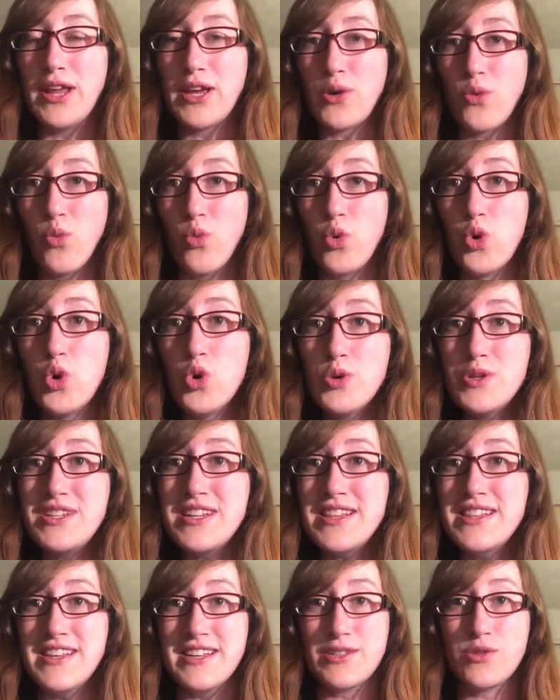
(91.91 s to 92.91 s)
Like, who
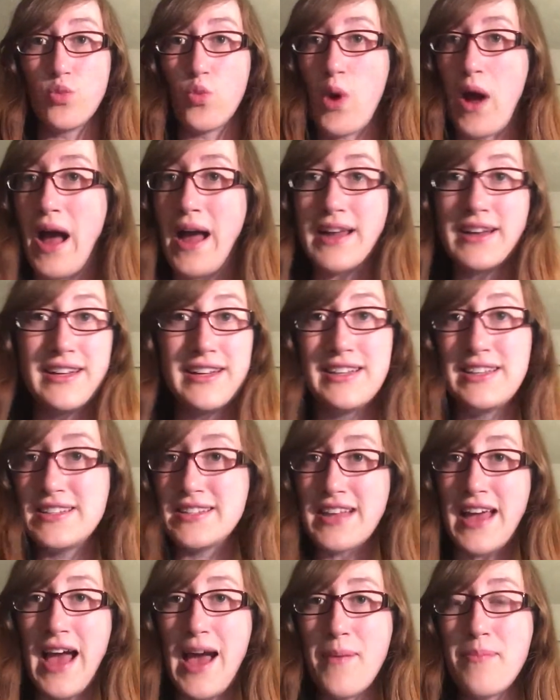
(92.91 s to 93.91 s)
did this? Why did
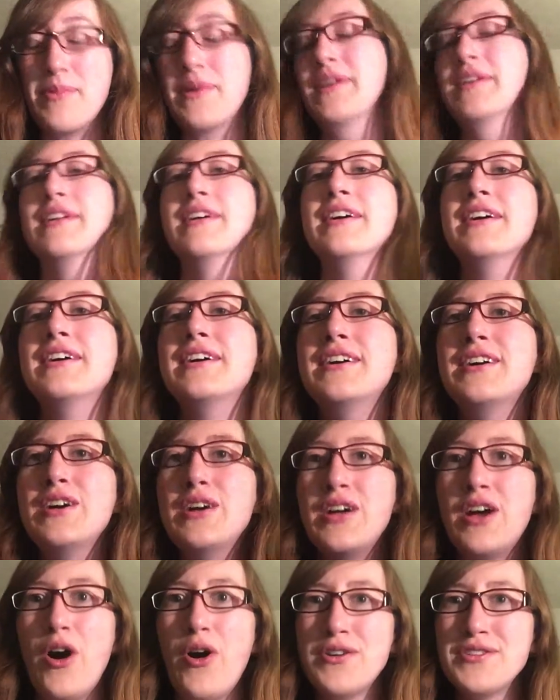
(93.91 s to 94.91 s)
this happen?
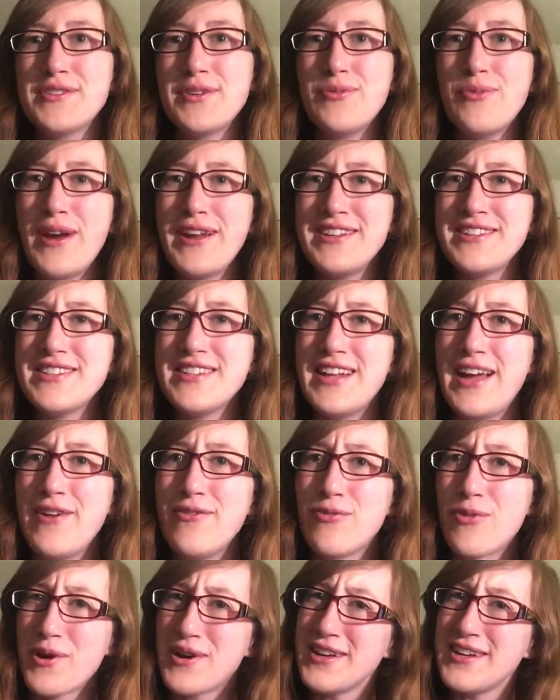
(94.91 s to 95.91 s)
Also, why does it
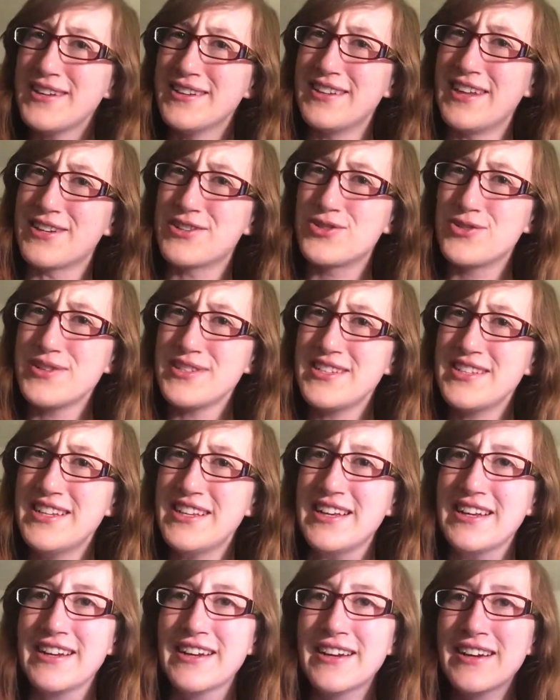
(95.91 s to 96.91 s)
have working
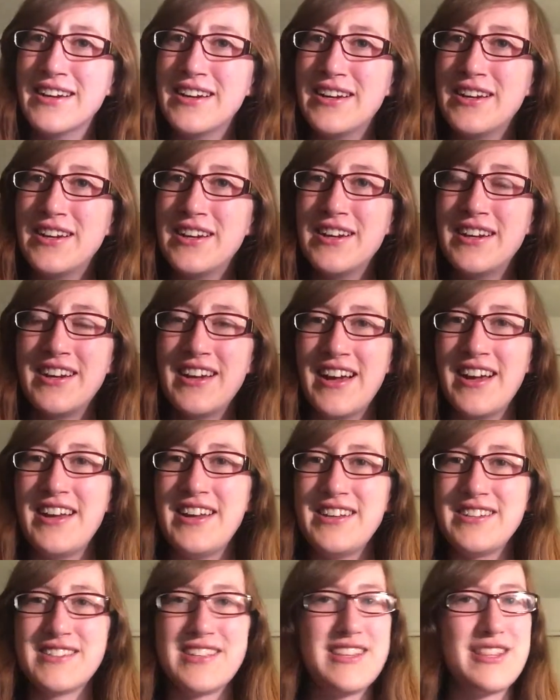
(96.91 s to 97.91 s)
electricity?
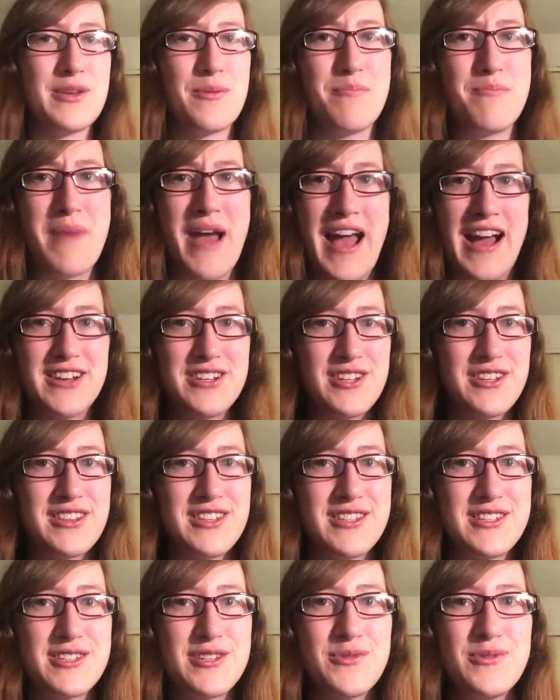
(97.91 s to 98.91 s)
Is it the magic
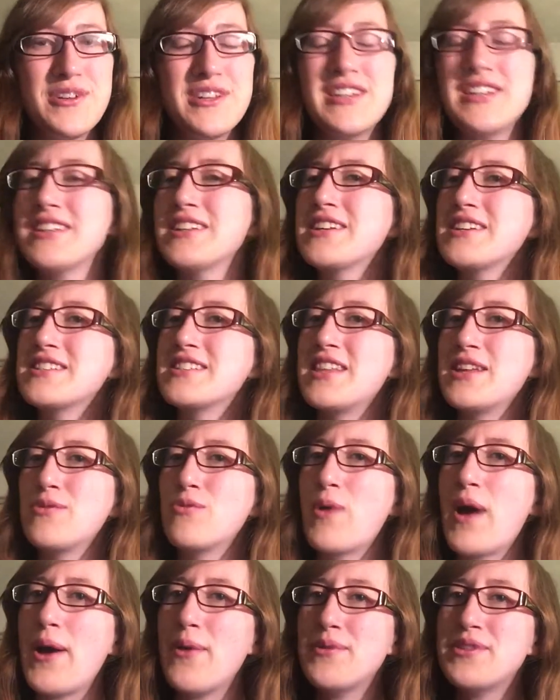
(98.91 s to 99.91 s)
that's doing it? Because
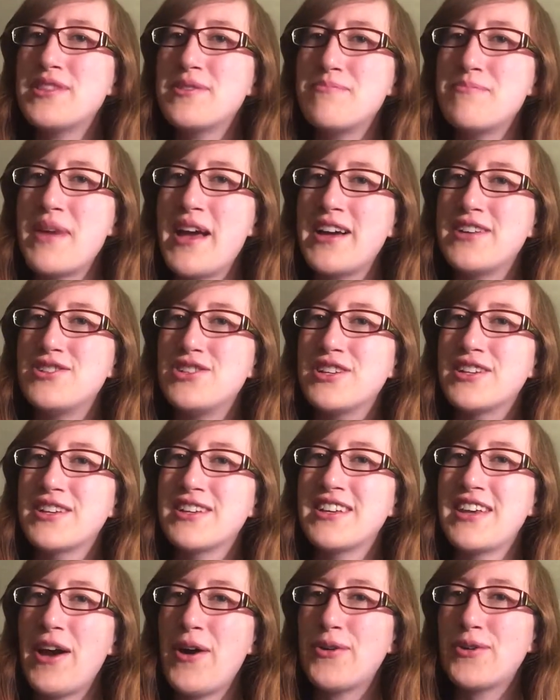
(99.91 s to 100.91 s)
then why would the
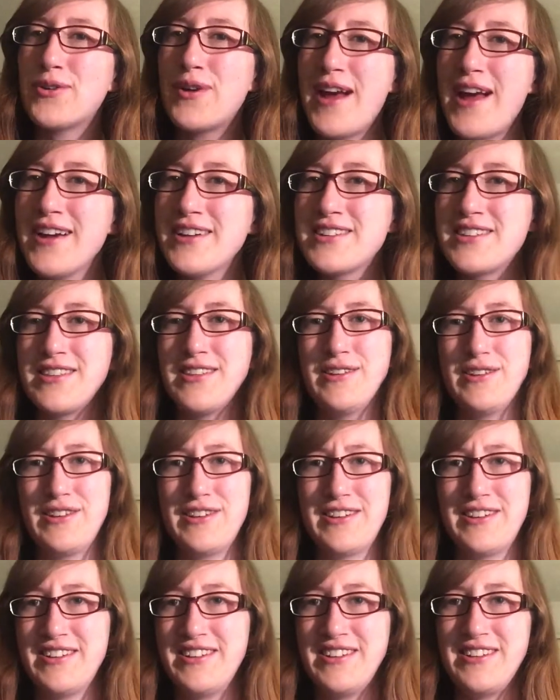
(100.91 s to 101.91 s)
magic counteract
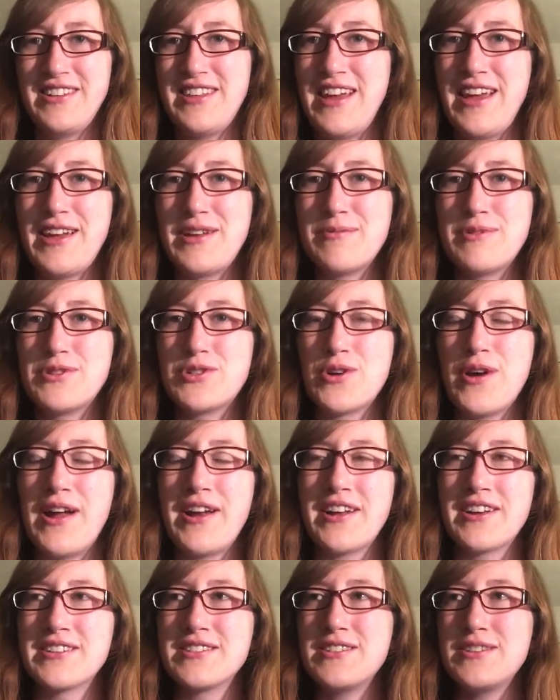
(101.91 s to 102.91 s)
the
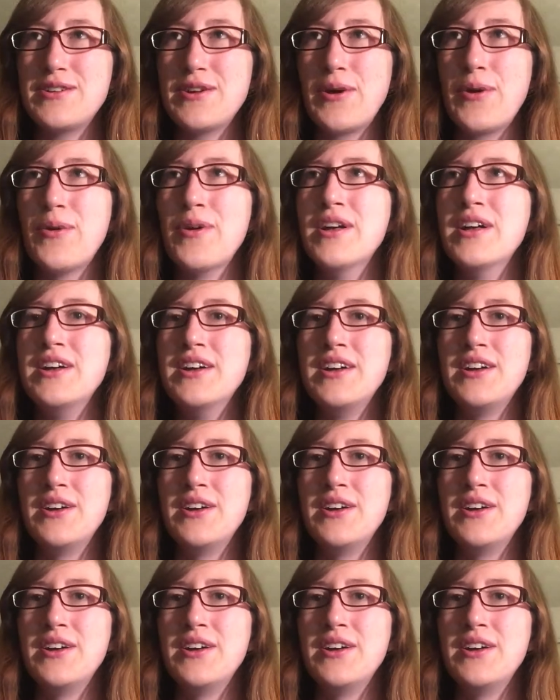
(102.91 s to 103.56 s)
animatronics, you know?